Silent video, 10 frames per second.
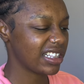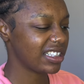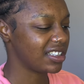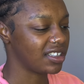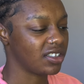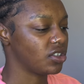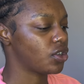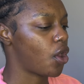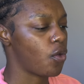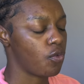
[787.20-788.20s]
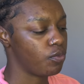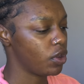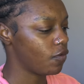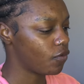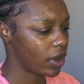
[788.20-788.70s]
This is so
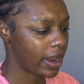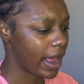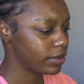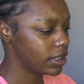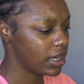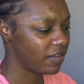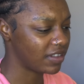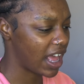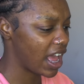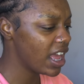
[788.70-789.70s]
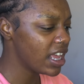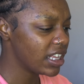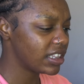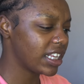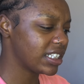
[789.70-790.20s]
beautiful. I absolutely love that.
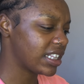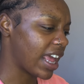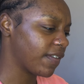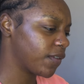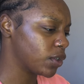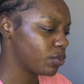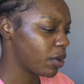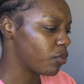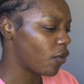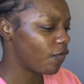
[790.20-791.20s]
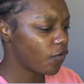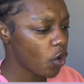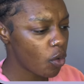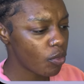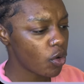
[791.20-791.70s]
This like feels a bit more
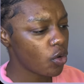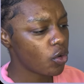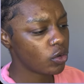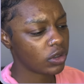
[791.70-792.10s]
formal.